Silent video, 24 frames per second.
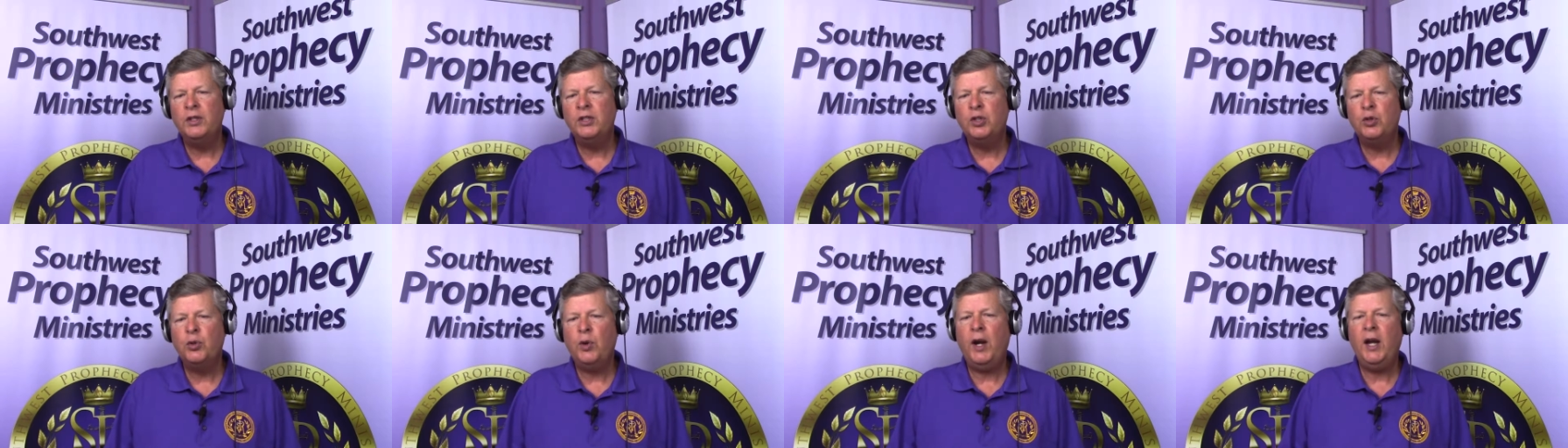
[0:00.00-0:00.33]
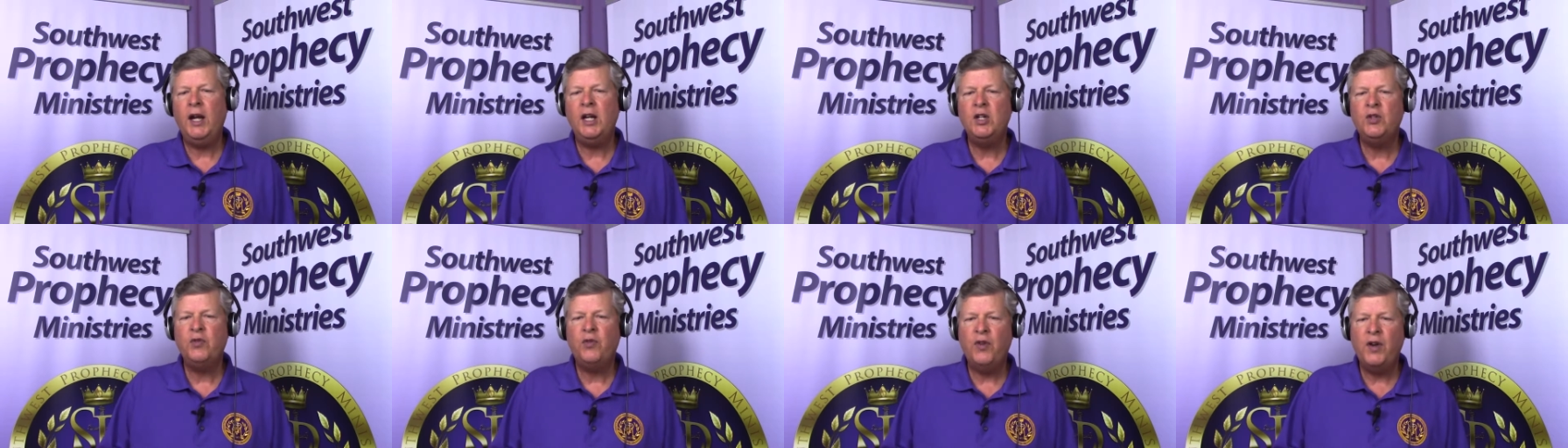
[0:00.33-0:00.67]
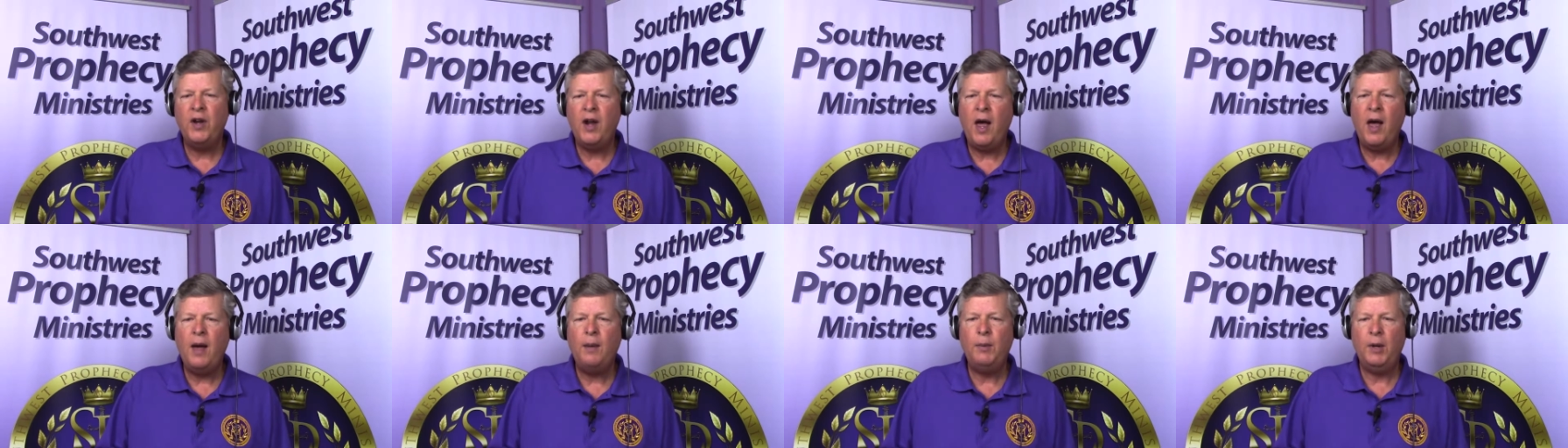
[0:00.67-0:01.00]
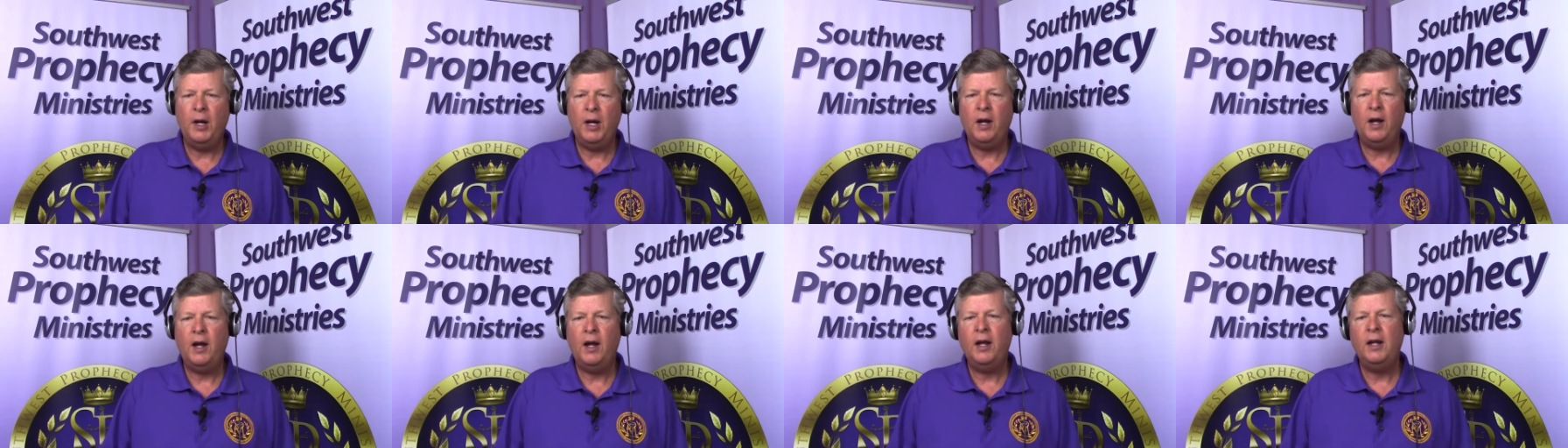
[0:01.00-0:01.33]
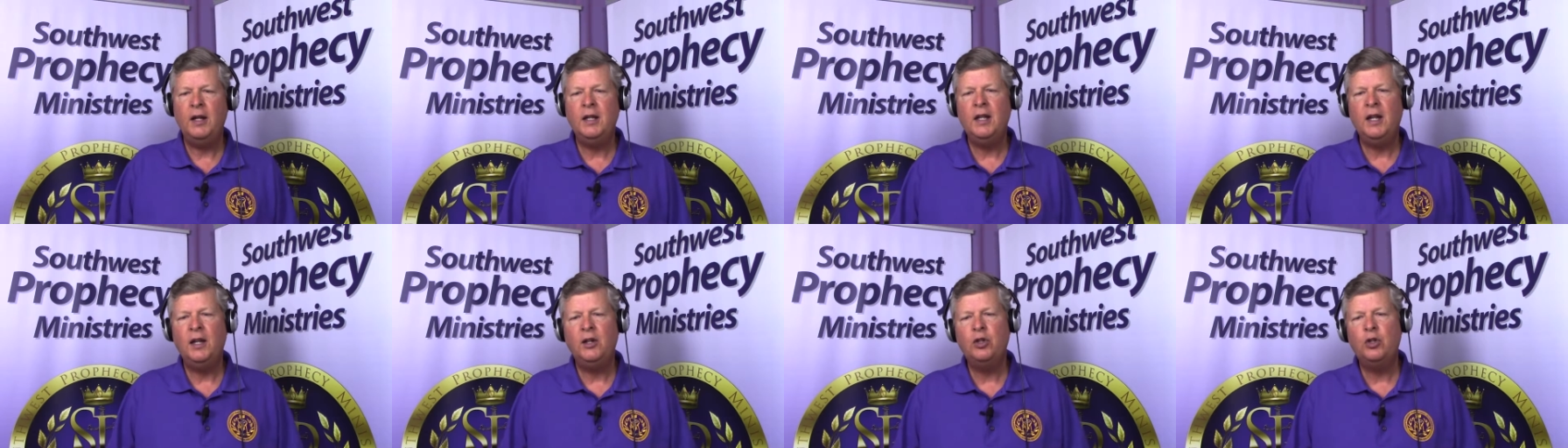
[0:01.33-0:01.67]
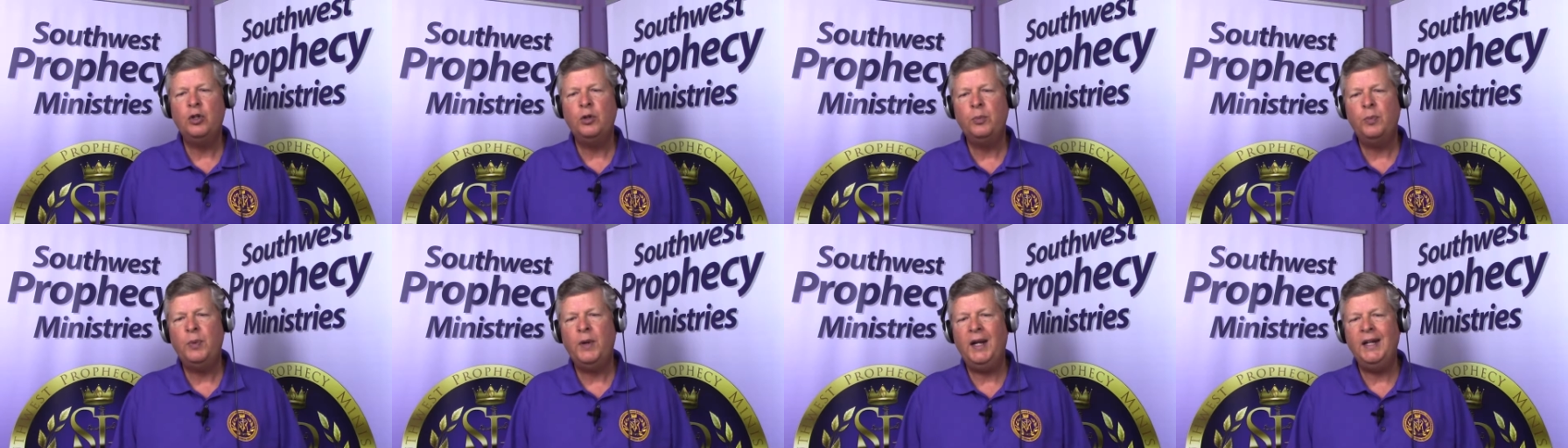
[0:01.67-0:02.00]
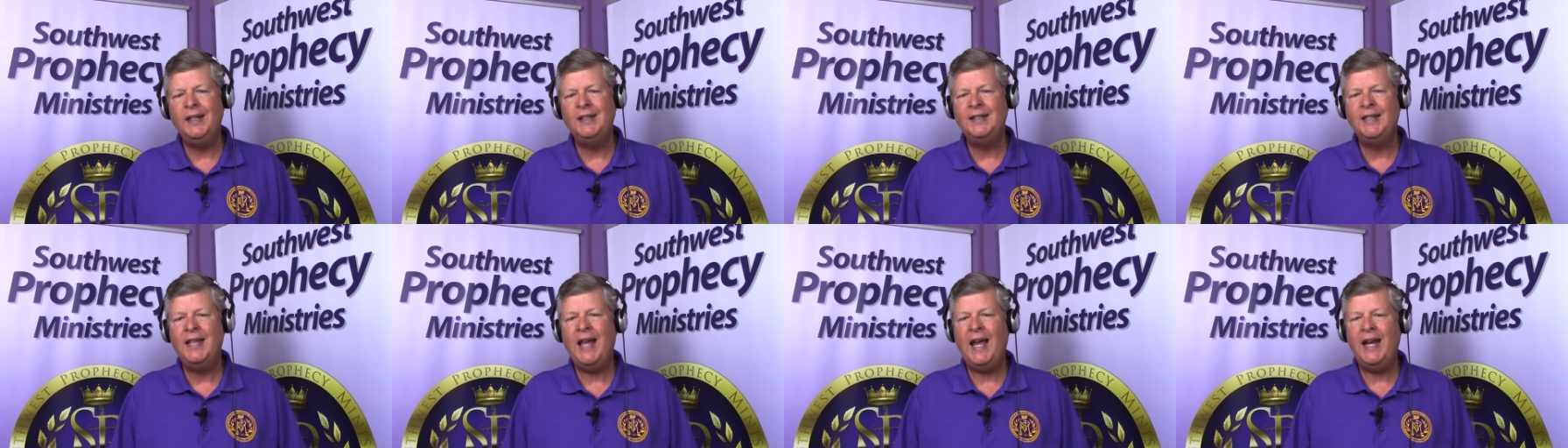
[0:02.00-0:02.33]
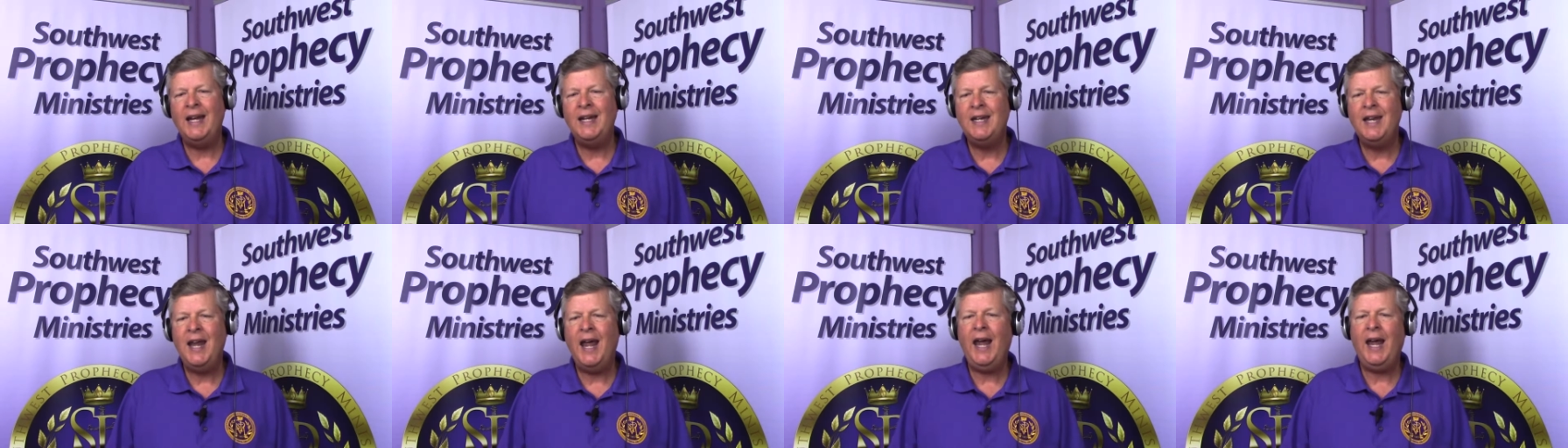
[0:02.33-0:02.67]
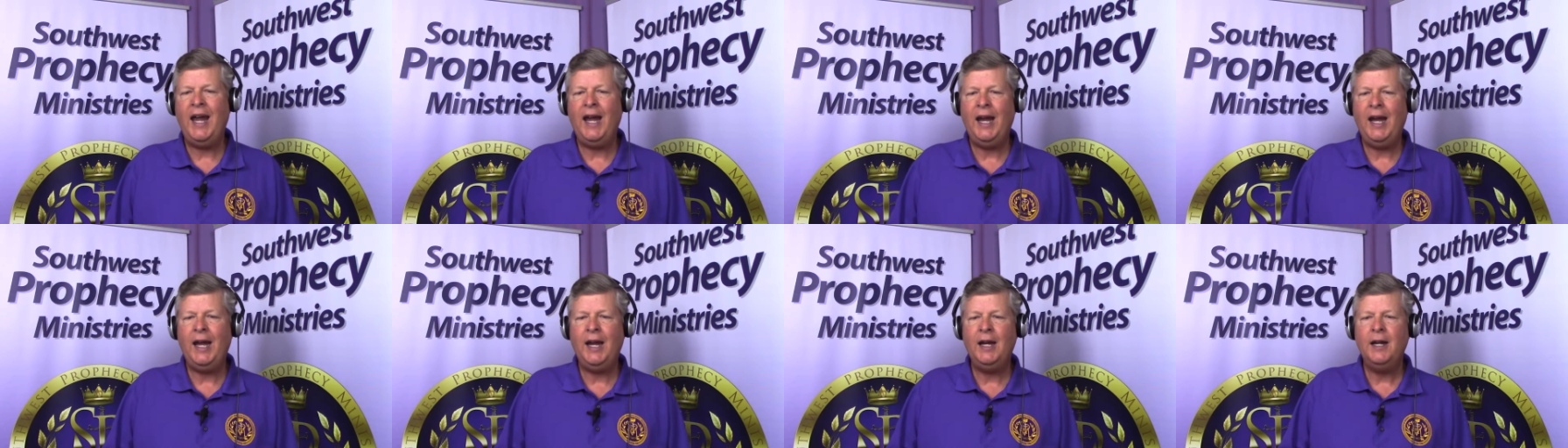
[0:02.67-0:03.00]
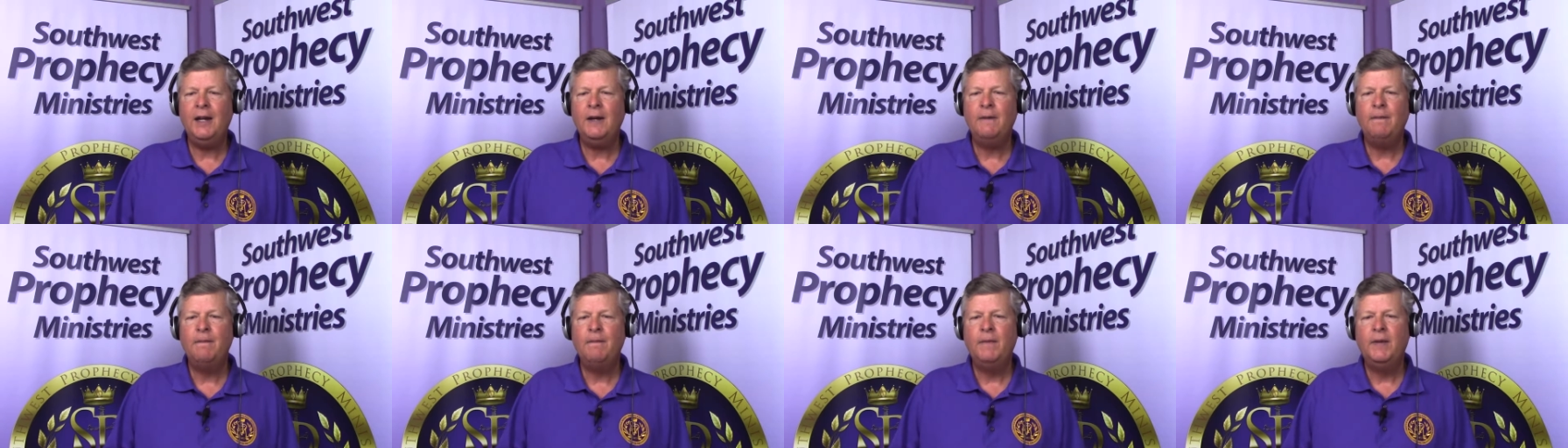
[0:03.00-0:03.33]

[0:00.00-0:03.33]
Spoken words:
strange phenomenon that took place that day